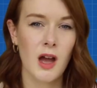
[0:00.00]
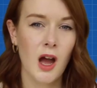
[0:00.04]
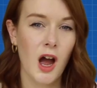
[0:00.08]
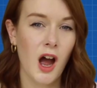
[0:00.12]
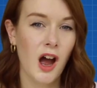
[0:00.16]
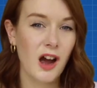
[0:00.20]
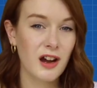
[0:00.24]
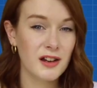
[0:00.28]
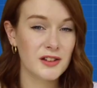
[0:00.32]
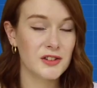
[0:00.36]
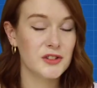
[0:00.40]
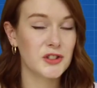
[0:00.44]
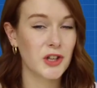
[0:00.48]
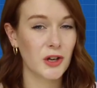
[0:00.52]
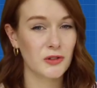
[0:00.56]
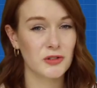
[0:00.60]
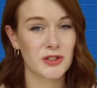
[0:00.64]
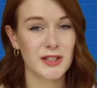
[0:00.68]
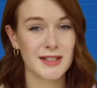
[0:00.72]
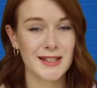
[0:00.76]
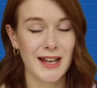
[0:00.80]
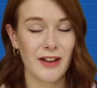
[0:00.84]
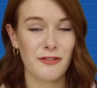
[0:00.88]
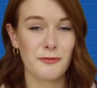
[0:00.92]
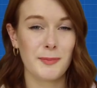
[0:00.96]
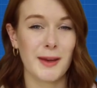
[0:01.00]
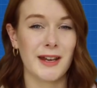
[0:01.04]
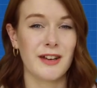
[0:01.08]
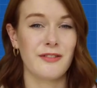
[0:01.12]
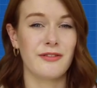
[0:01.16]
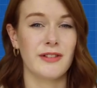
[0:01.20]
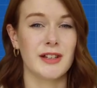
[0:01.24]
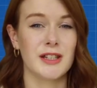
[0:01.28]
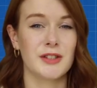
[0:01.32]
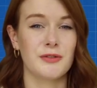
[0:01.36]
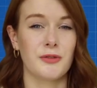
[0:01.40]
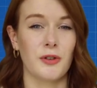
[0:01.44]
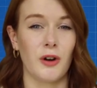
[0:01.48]
Hugs don't just have
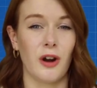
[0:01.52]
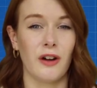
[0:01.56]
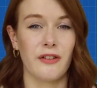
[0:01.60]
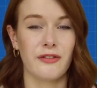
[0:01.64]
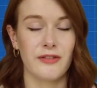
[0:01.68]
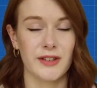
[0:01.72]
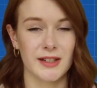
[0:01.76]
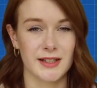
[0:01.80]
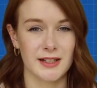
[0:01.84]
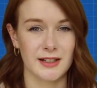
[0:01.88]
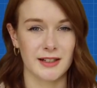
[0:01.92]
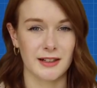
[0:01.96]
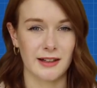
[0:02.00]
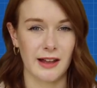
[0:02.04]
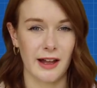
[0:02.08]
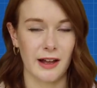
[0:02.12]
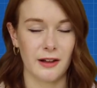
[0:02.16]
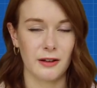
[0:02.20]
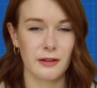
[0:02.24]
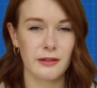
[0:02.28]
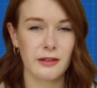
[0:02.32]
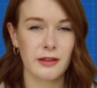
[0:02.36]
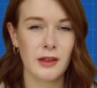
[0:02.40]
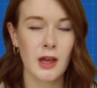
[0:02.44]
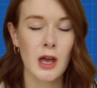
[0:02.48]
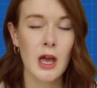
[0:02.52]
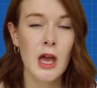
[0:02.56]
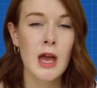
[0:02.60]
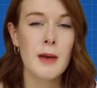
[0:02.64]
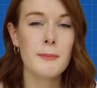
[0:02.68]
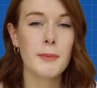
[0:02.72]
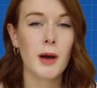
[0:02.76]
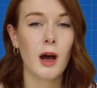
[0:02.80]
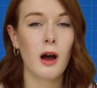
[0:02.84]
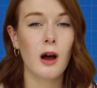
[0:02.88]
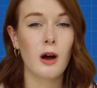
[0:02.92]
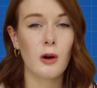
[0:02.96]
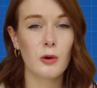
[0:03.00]
benefits for our physical health,
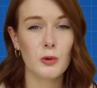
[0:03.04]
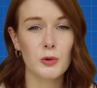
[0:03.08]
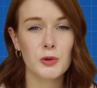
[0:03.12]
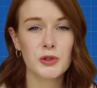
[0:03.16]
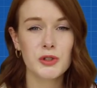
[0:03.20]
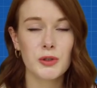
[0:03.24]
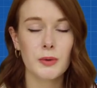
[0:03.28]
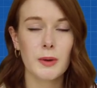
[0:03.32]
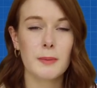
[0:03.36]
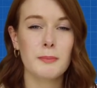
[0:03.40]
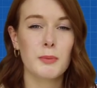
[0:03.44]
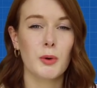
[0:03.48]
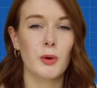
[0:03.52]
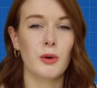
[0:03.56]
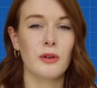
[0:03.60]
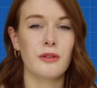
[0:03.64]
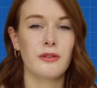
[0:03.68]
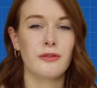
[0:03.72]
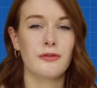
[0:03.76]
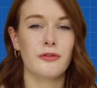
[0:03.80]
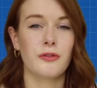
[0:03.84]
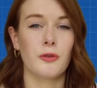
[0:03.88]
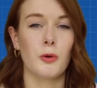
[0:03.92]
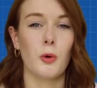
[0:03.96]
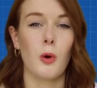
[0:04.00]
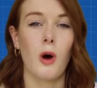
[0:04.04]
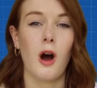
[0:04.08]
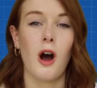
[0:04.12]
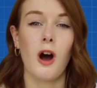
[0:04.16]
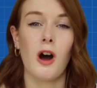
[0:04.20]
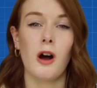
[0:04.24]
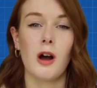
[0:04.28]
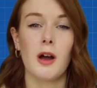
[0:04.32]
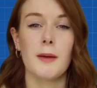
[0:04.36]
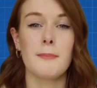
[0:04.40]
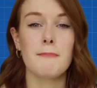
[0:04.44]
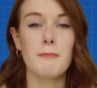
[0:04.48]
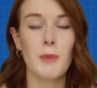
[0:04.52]
but are also important for
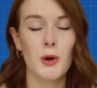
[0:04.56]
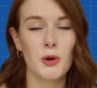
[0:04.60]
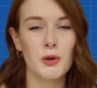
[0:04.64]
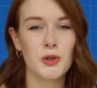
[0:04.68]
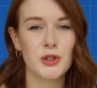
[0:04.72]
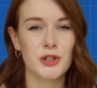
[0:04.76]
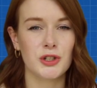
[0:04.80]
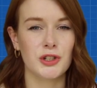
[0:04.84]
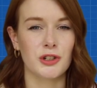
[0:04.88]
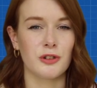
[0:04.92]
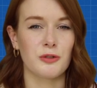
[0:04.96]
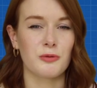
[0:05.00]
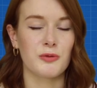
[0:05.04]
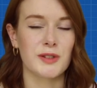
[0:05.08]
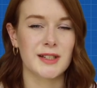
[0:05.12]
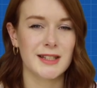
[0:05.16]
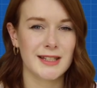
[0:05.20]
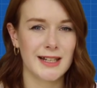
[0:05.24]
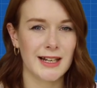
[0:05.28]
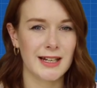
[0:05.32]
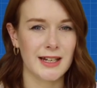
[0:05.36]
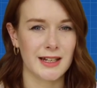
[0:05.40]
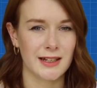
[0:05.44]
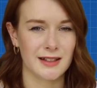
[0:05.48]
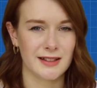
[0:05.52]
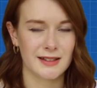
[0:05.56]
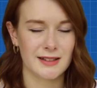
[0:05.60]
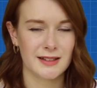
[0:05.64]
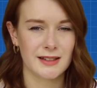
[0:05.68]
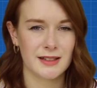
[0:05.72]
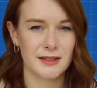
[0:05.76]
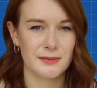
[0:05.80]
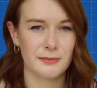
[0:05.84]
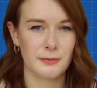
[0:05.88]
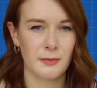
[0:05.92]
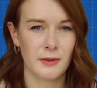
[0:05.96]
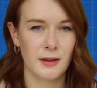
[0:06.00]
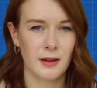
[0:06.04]
our emotional
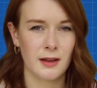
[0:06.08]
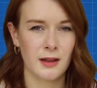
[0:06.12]
resilience.